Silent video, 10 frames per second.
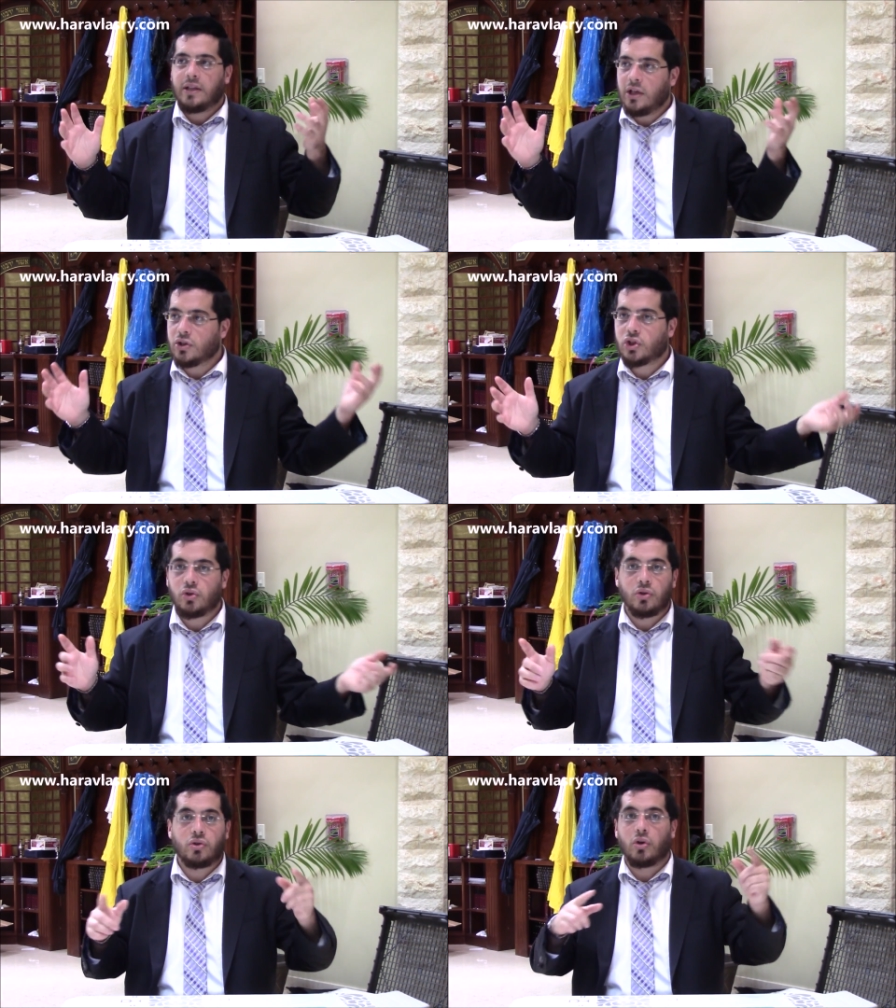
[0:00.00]
They used
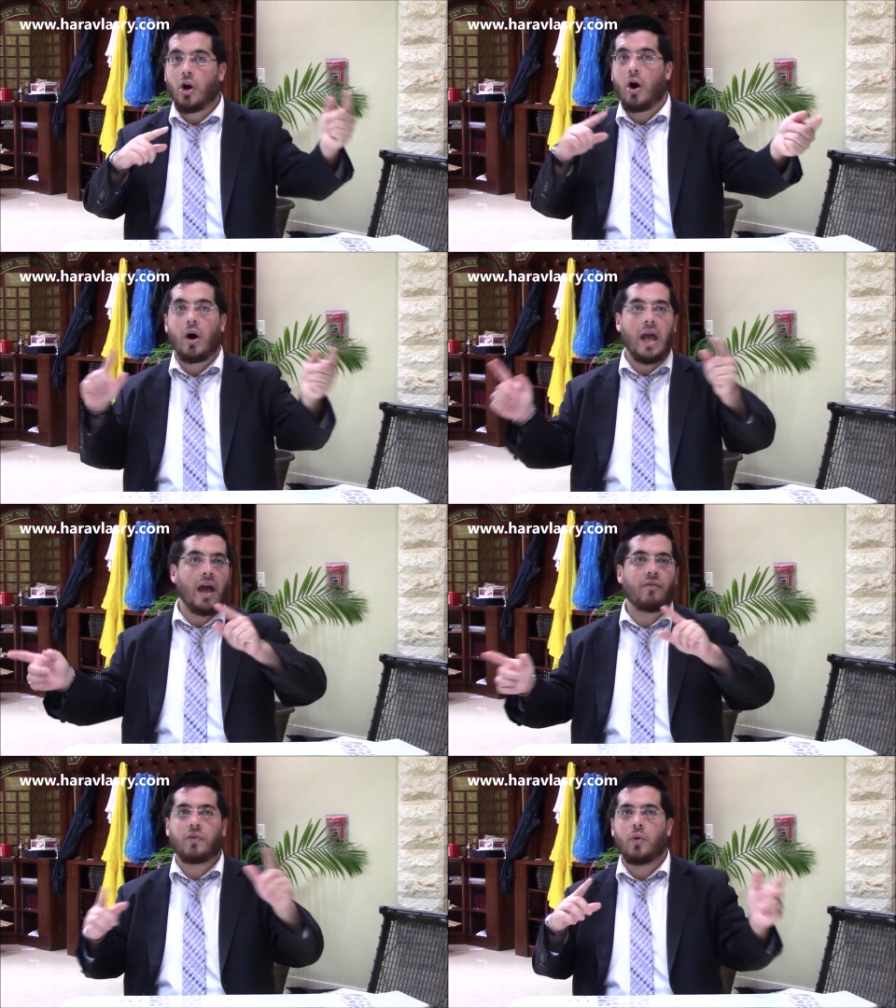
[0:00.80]
to go
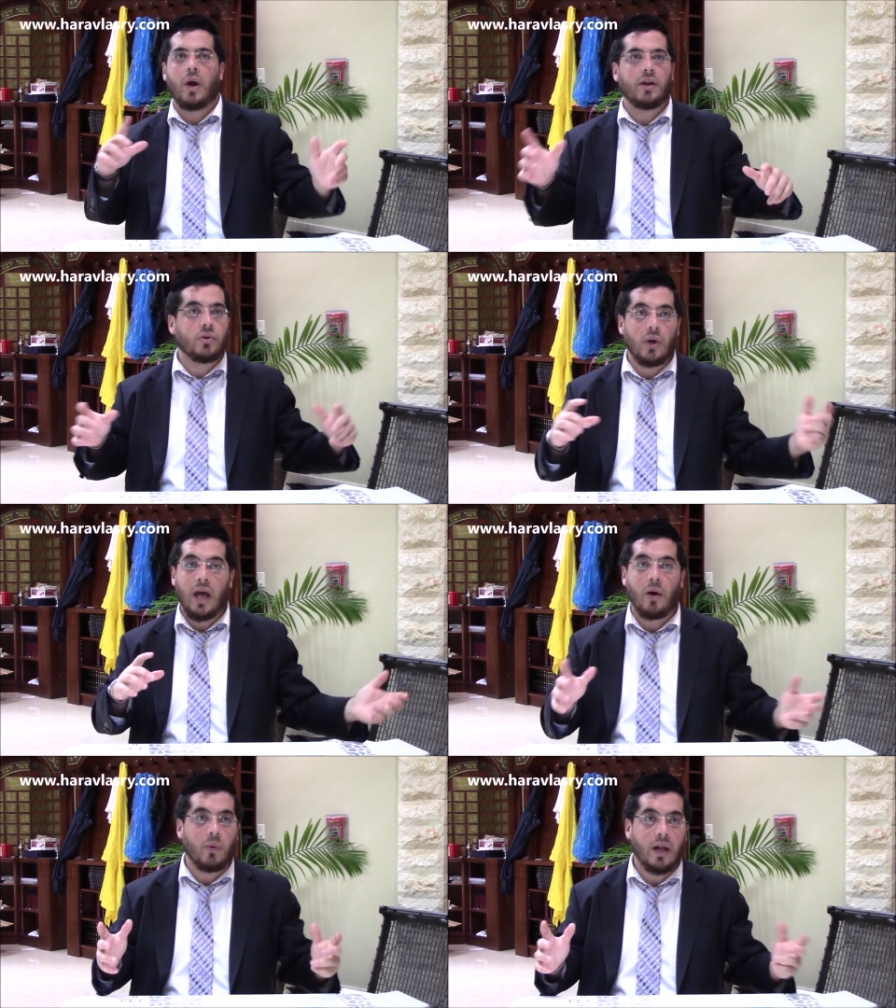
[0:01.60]
everywhere to
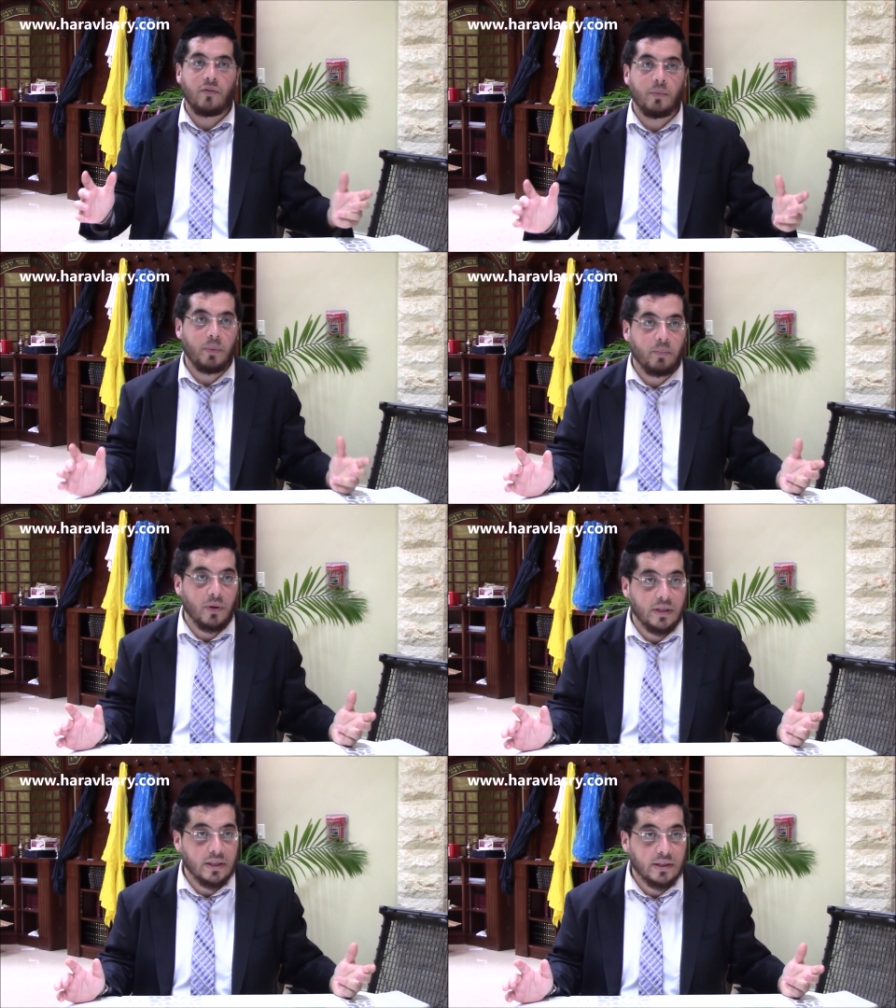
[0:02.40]
help. Whatever
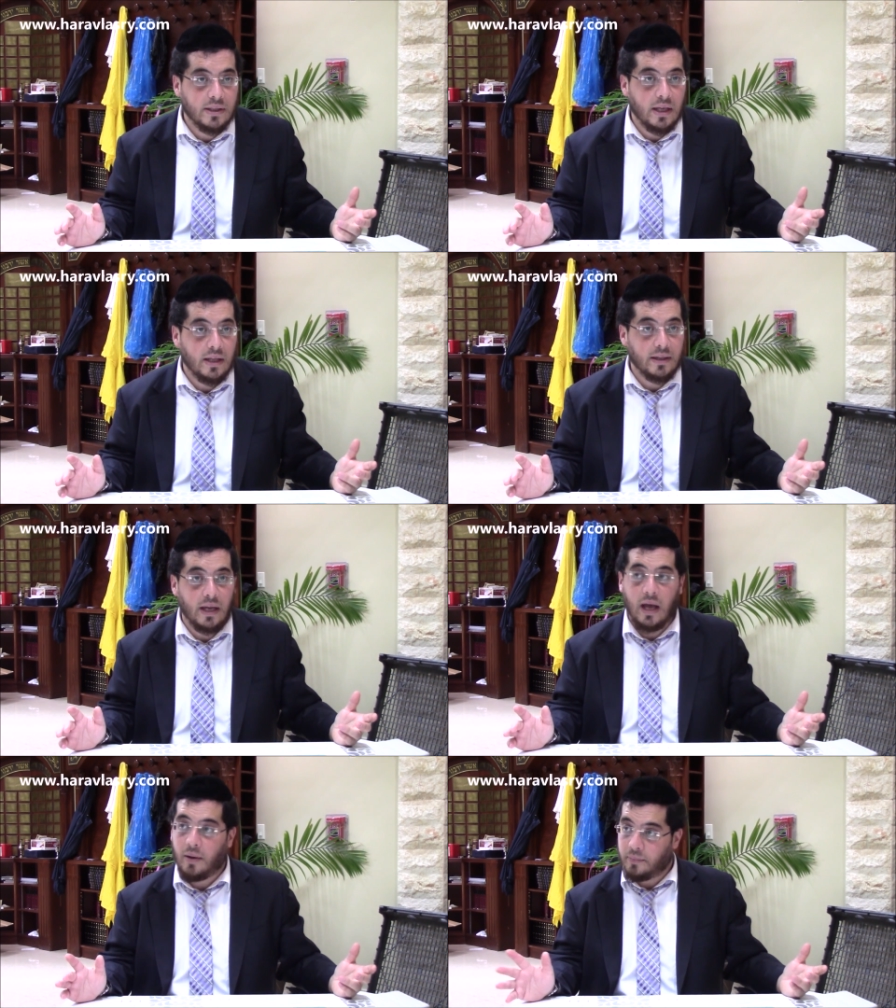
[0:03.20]
people need, they
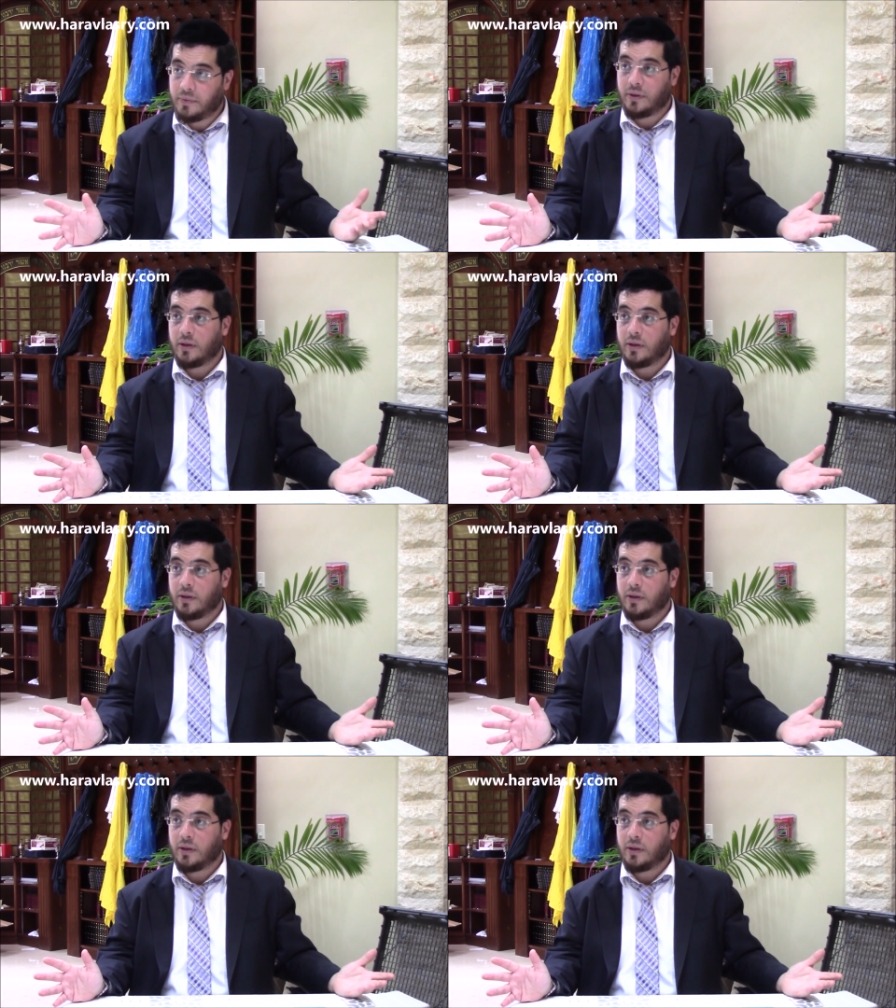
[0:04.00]
help.